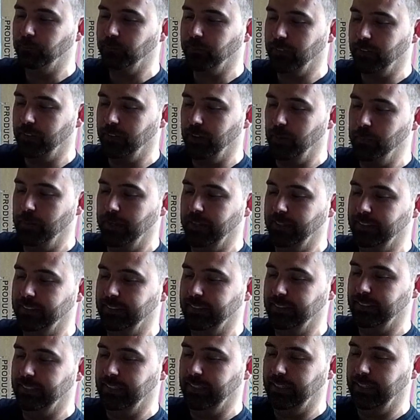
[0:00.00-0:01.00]
Right,
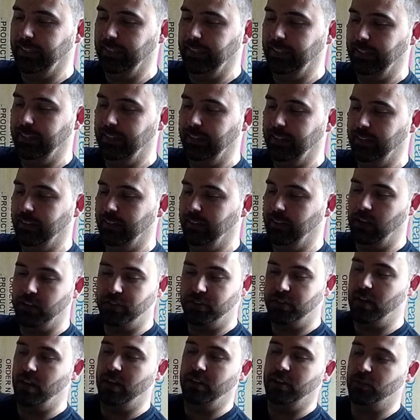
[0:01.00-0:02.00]
basically, I
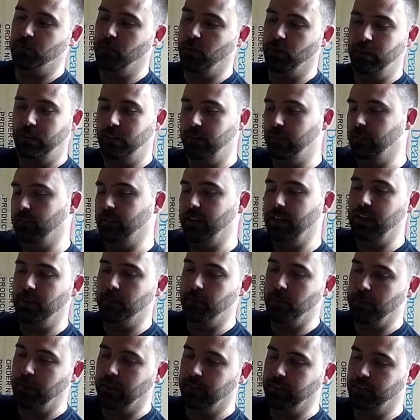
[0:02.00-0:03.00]
started this morning. I sent him
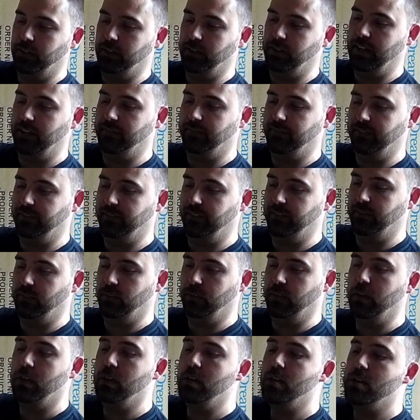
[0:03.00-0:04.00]
a message,
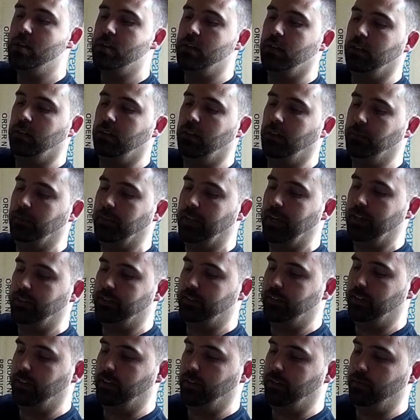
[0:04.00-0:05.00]
10:54. I'm
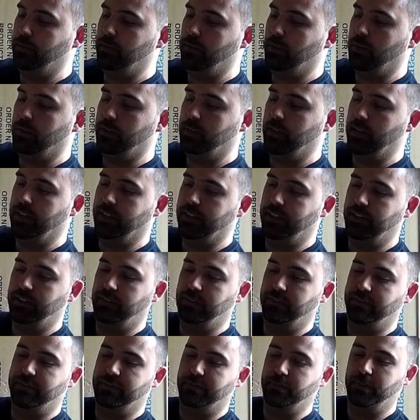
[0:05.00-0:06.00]
guessing you got
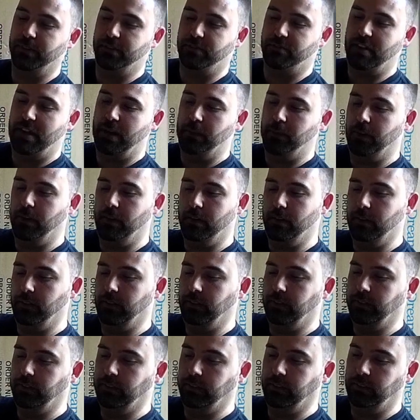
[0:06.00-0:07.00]
nothing from the scrap
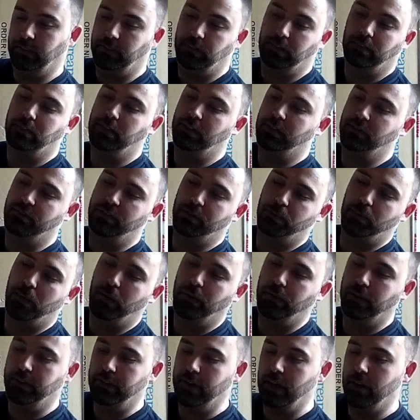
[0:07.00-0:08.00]
guys. And he's
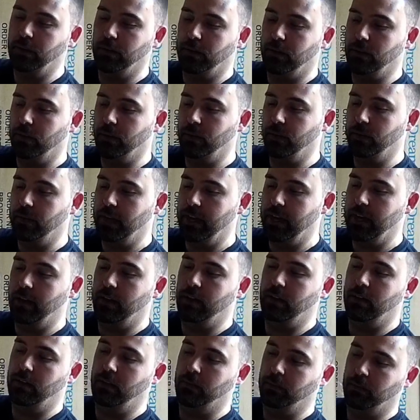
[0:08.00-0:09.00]
responded, no call yet.
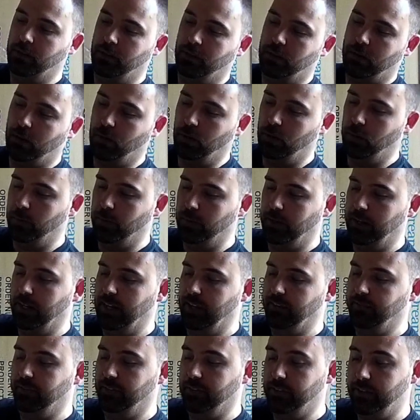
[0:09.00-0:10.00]
I'm going to call them at
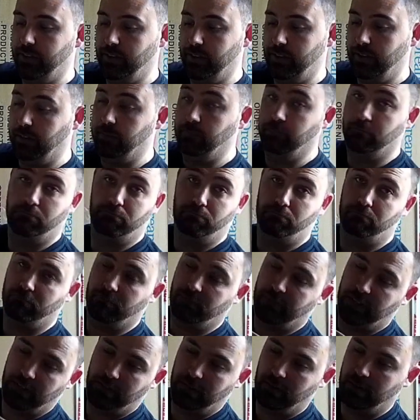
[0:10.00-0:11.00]
11:30.
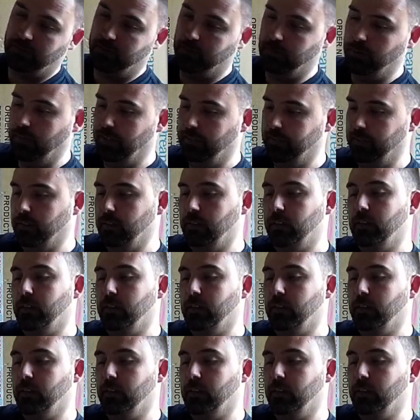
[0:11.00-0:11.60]
Fair enough, whatever.